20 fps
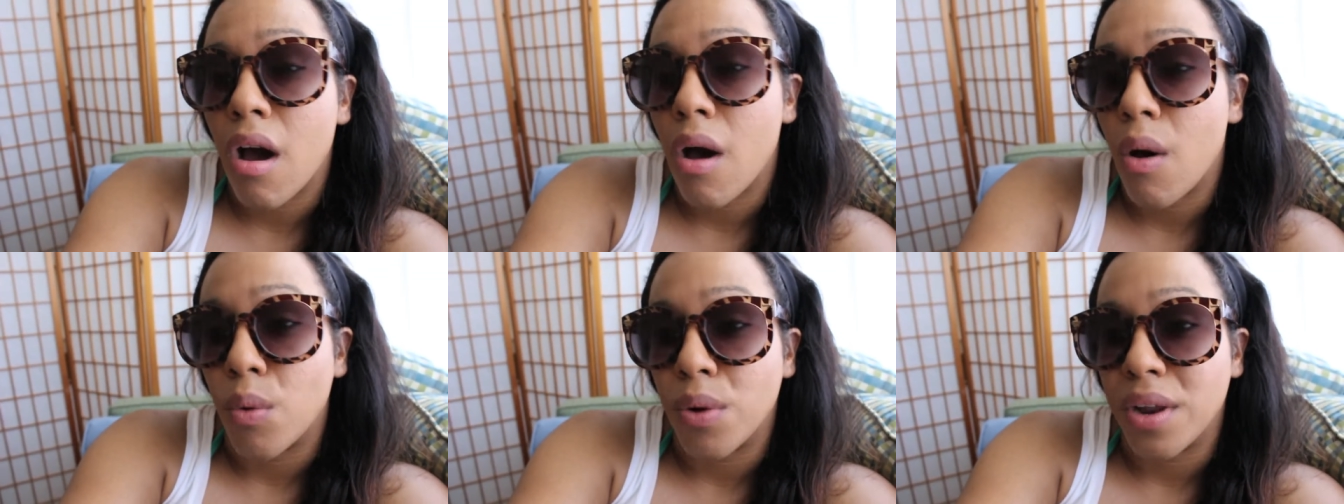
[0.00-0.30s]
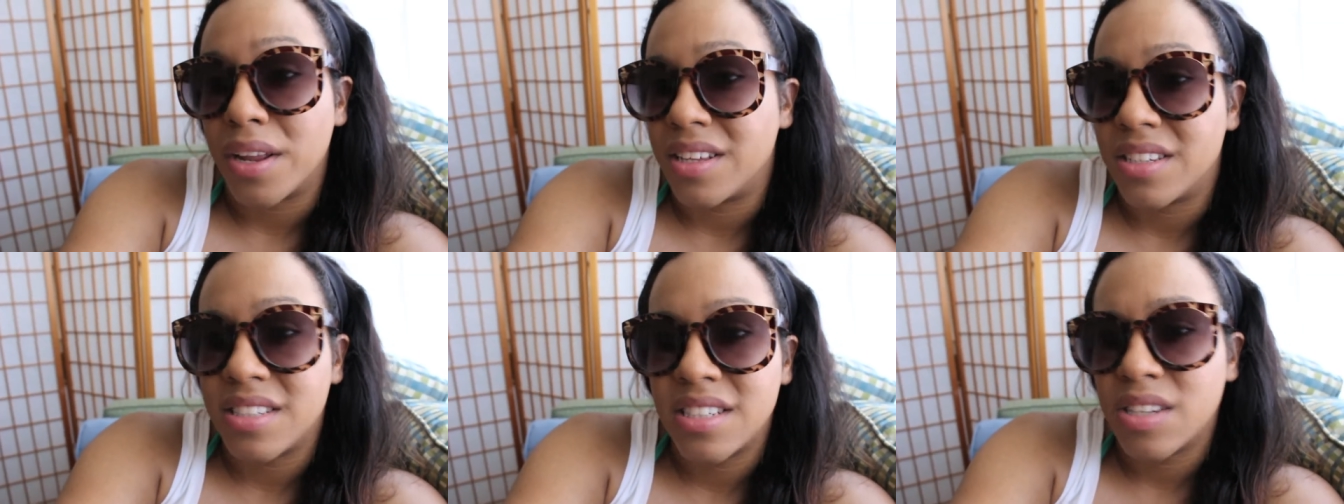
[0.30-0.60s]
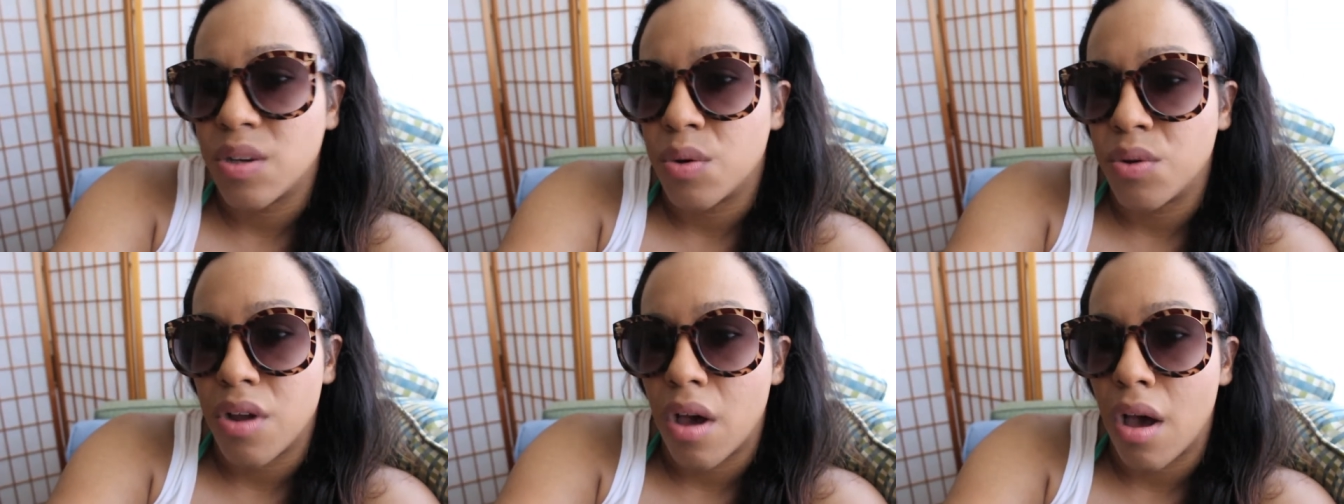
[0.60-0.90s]
out and you're
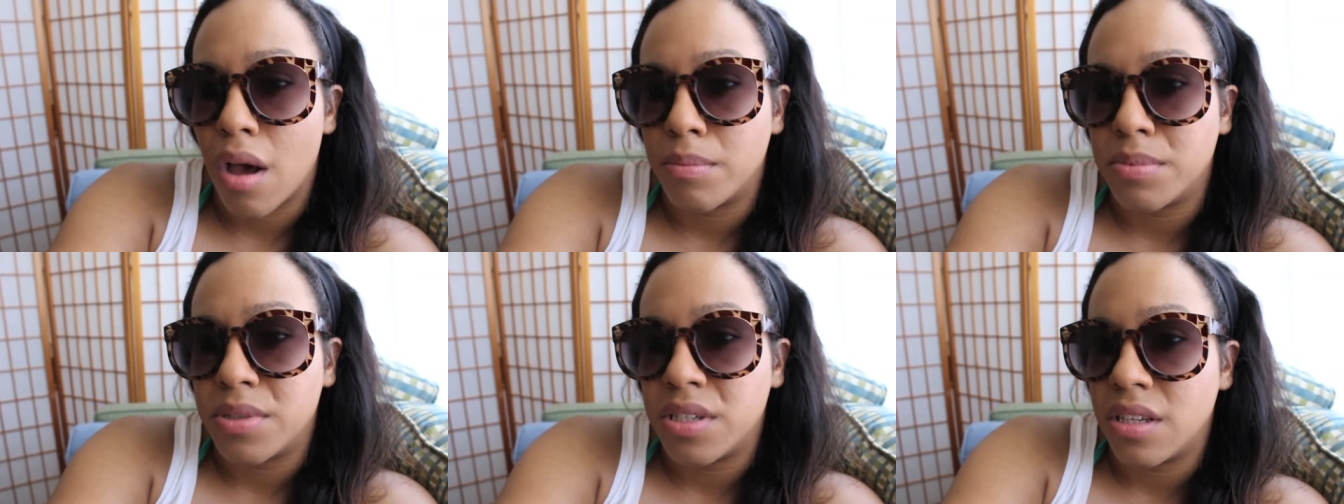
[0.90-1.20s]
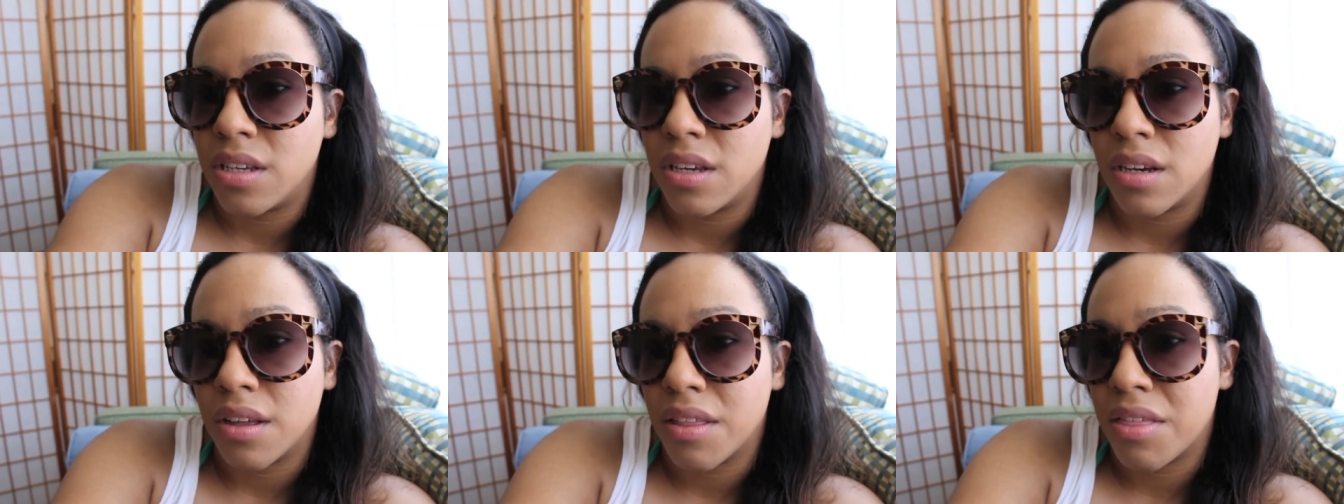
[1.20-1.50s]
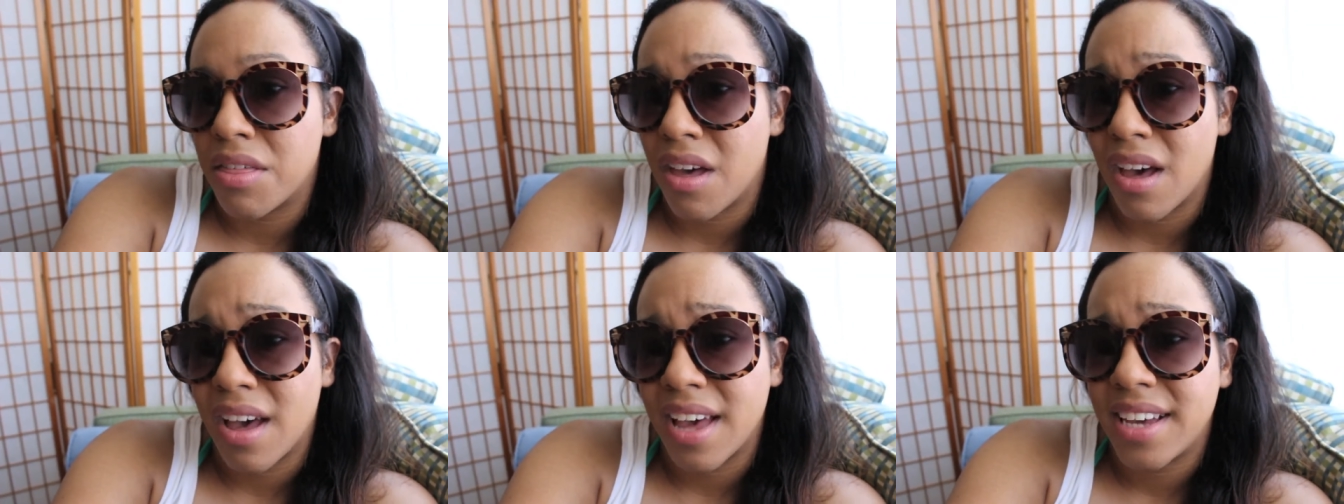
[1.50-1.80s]
still not up to your
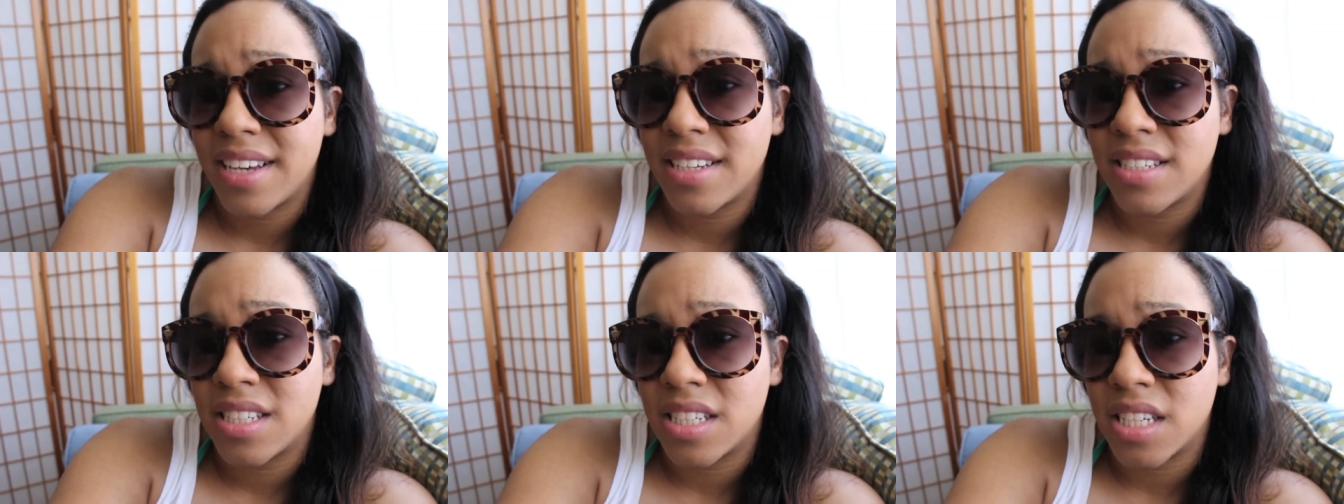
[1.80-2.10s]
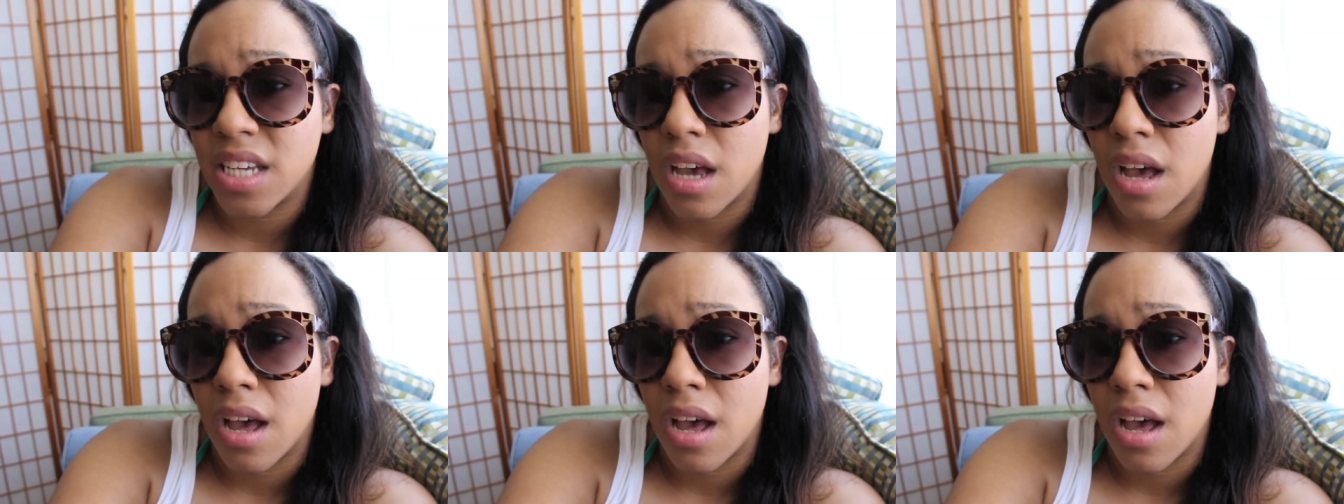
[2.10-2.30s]
thighs.